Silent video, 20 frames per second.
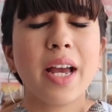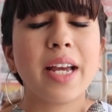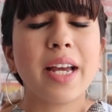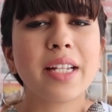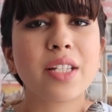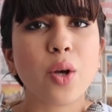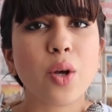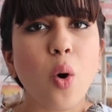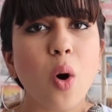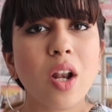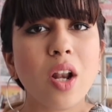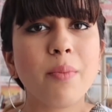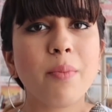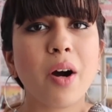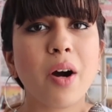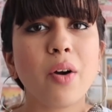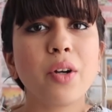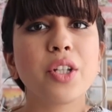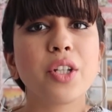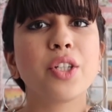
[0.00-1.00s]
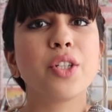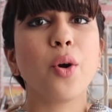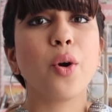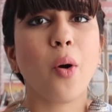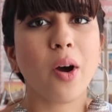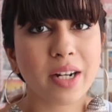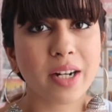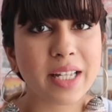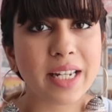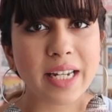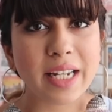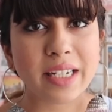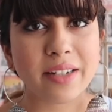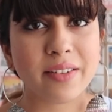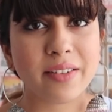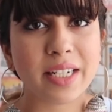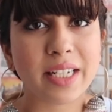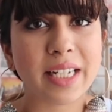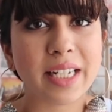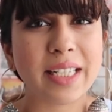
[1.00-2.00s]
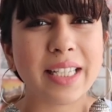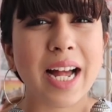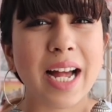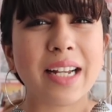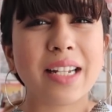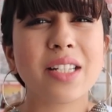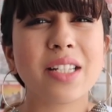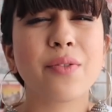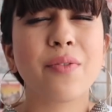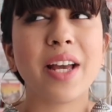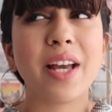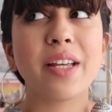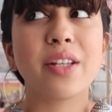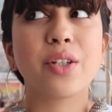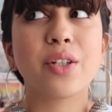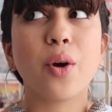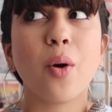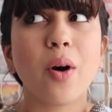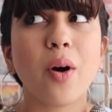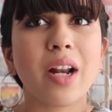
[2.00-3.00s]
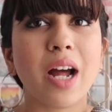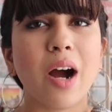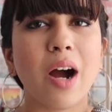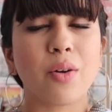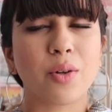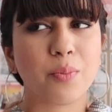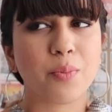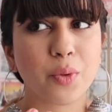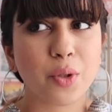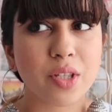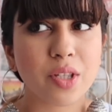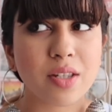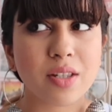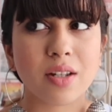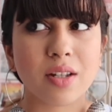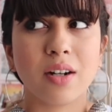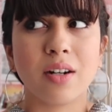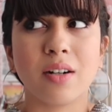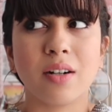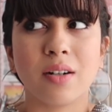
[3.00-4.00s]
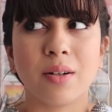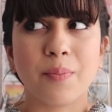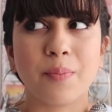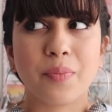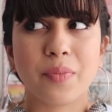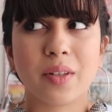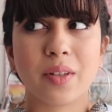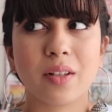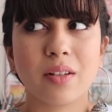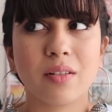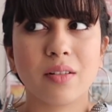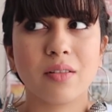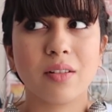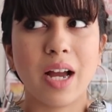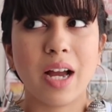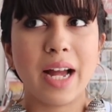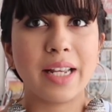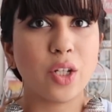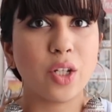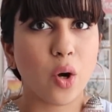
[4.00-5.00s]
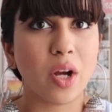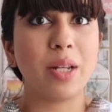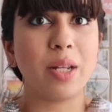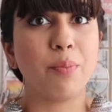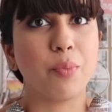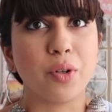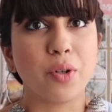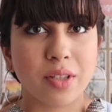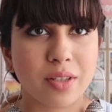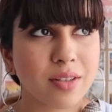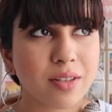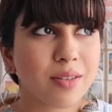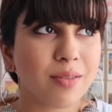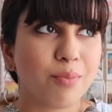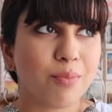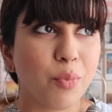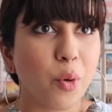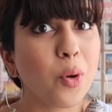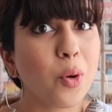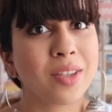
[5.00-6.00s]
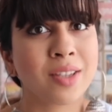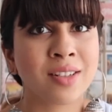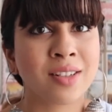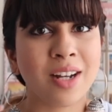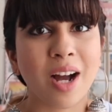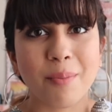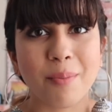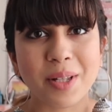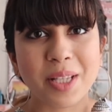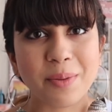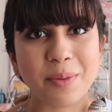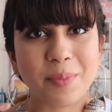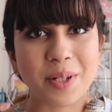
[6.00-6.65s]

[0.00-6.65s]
It's all about your creativity, and that is where your outputs and your inputs both come in the